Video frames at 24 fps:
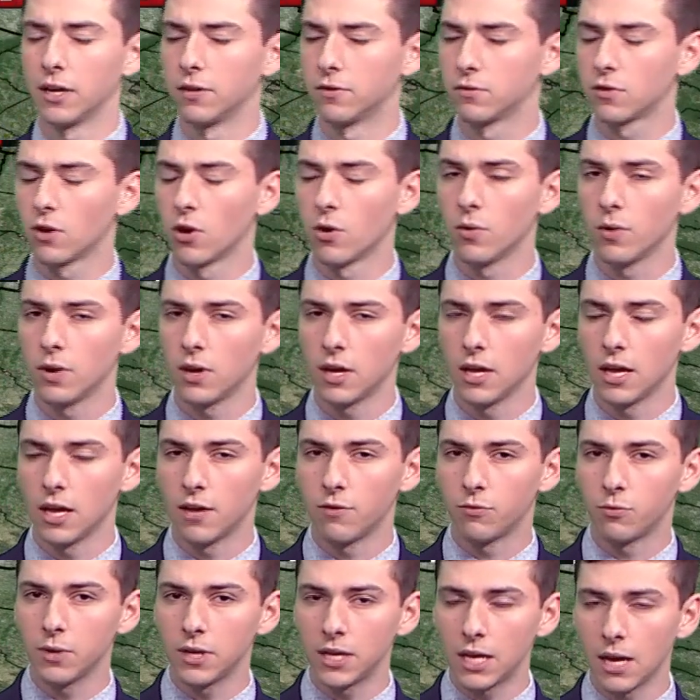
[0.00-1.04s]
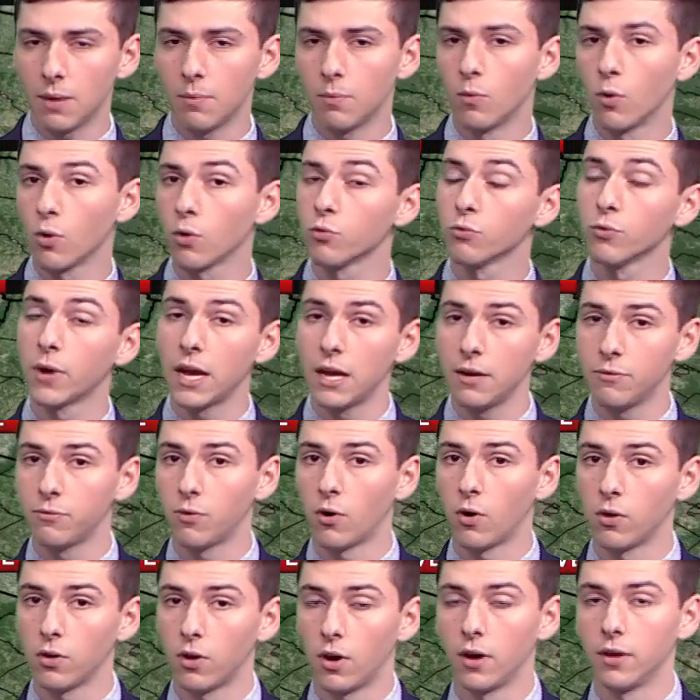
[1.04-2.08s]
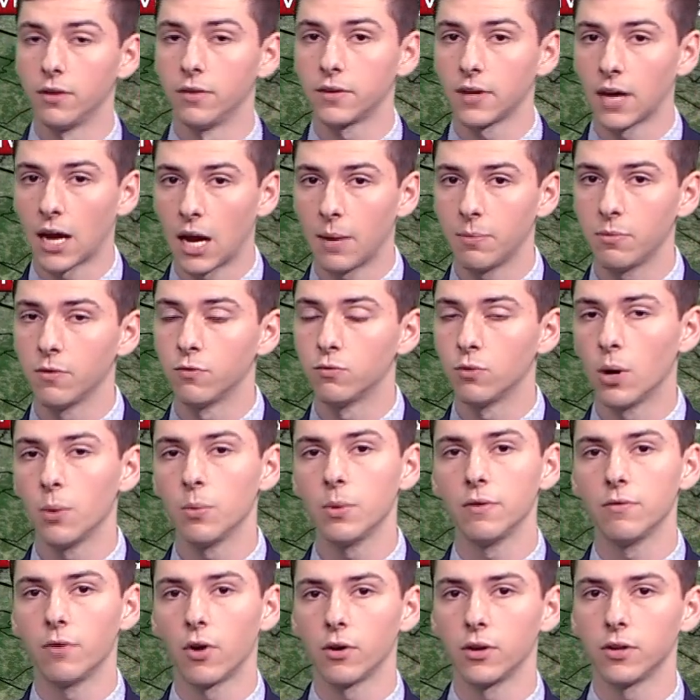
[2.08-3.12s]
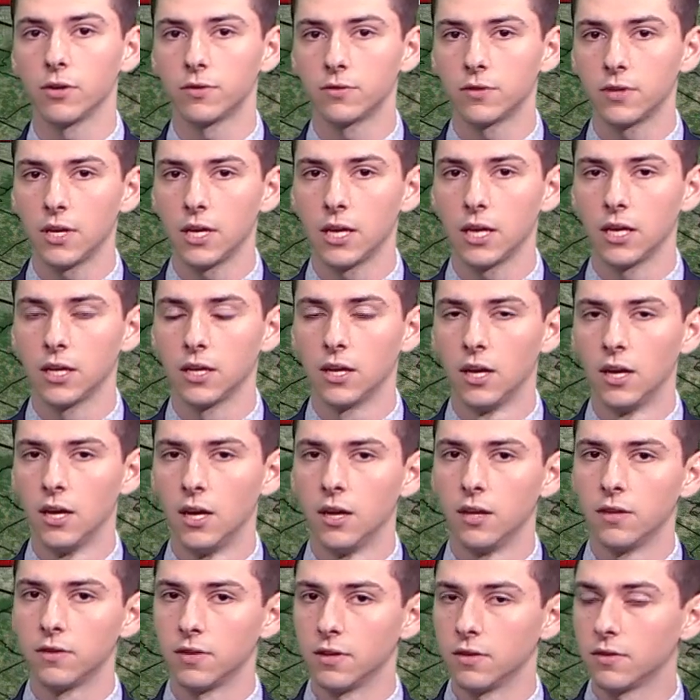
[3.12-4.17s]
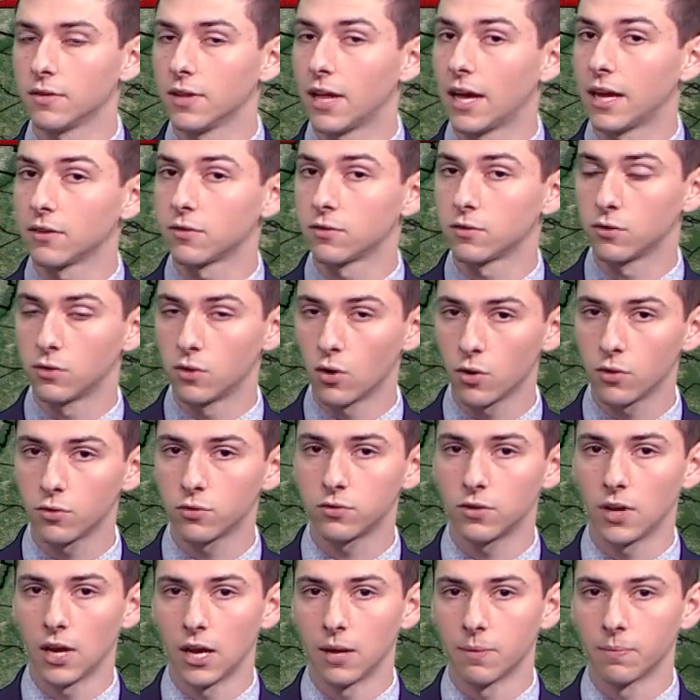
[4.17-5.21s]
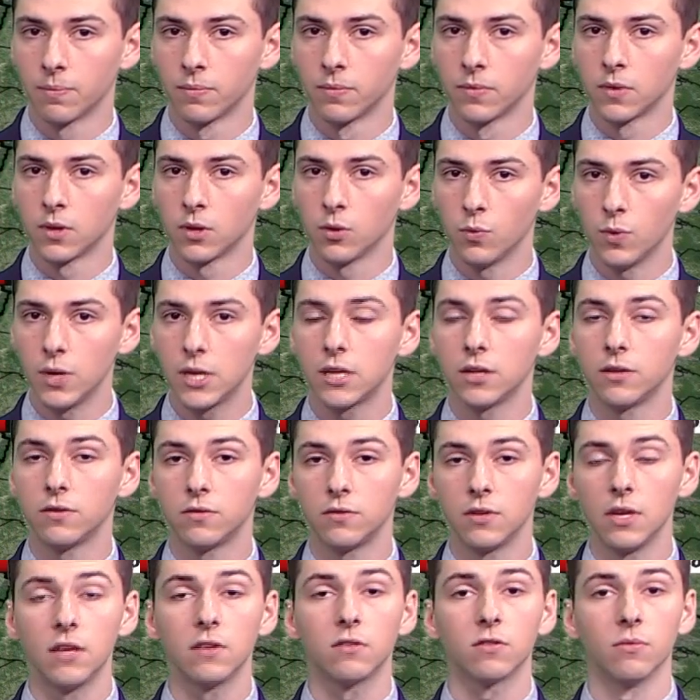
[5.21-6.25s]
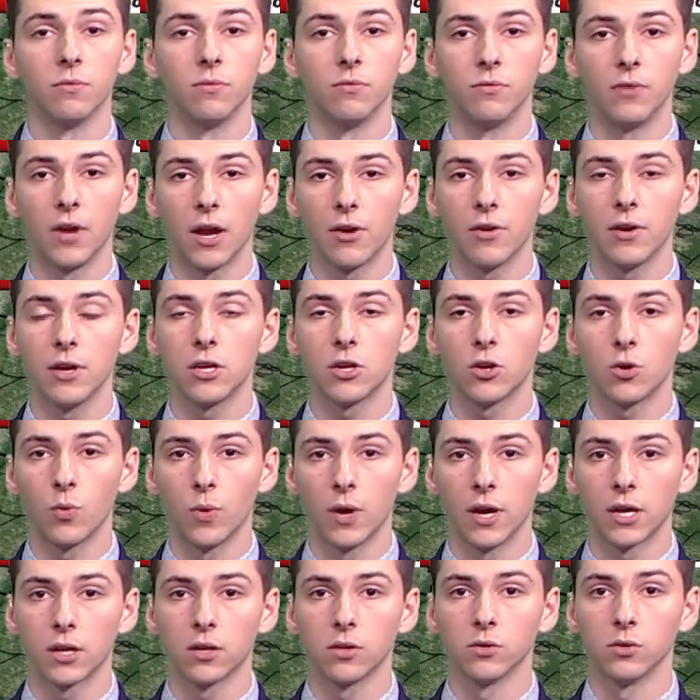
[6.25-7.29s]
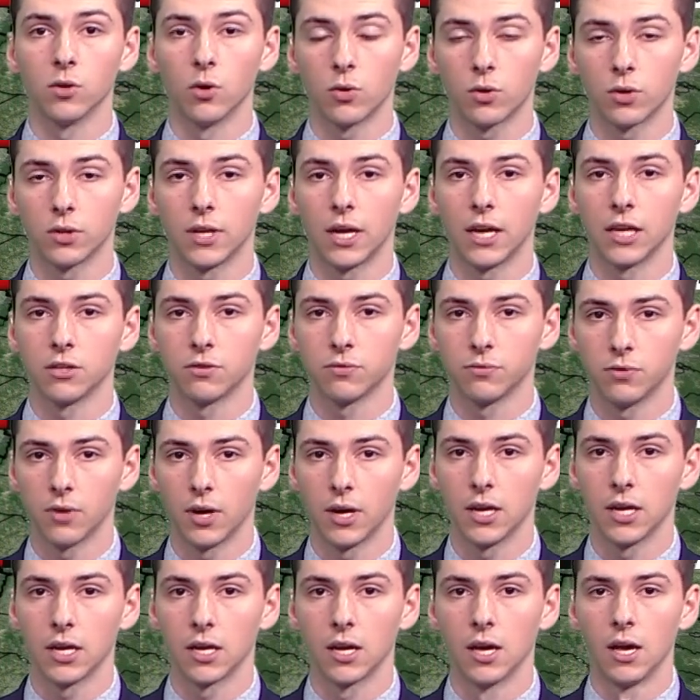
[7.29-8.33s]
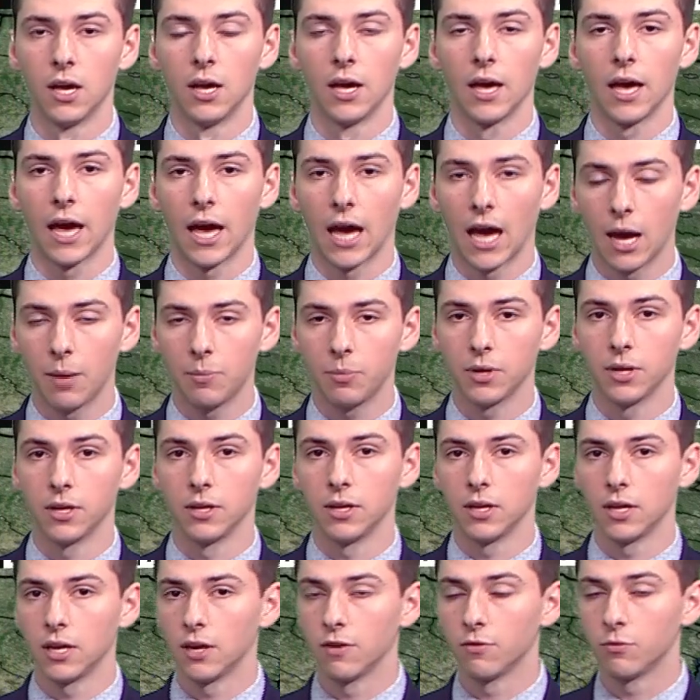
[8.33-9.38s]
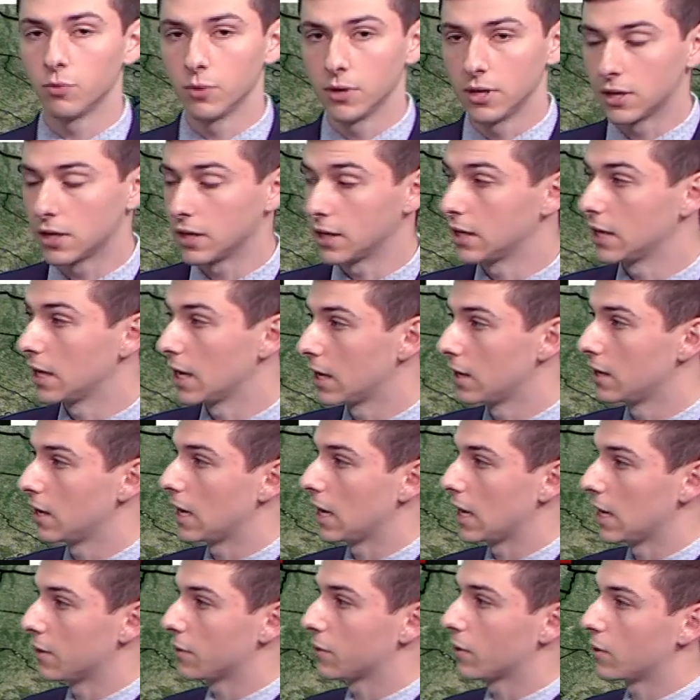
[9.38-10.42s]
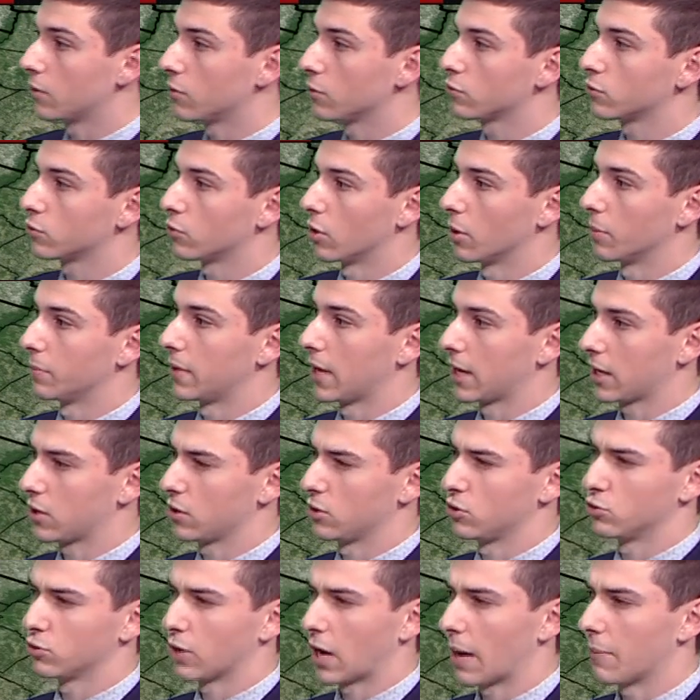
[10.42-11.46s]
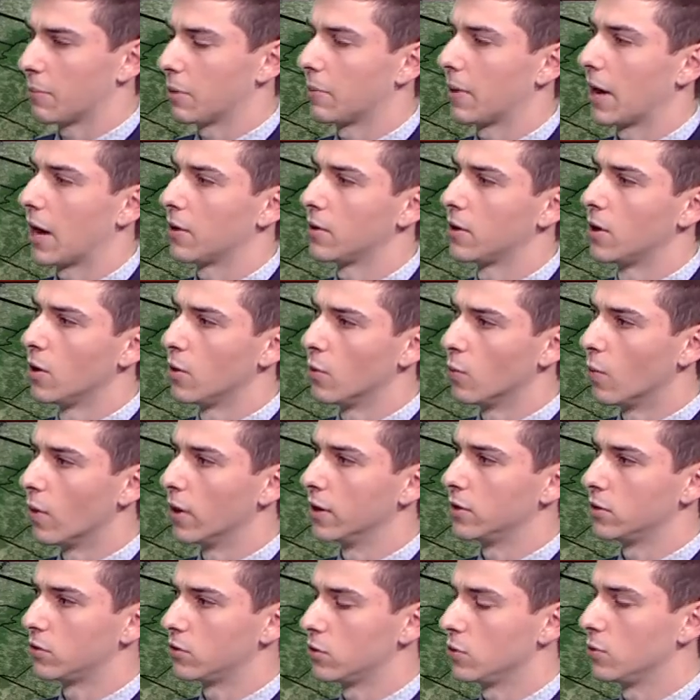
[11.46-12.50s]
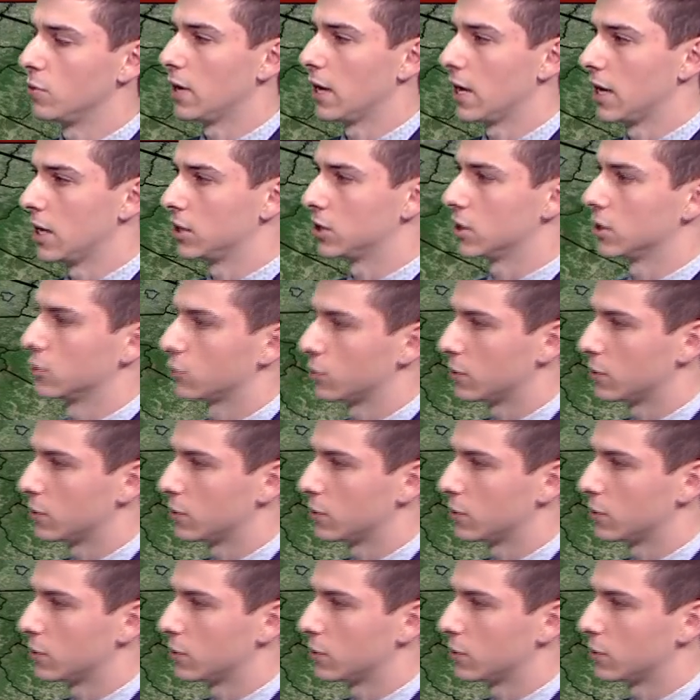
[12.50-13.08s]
So if we get more rainfall on top of what we've already seen since last Thursday, we could see some very quick localized flooding happen if we can get a thunderstorm that could drop about 1 to 2 inches.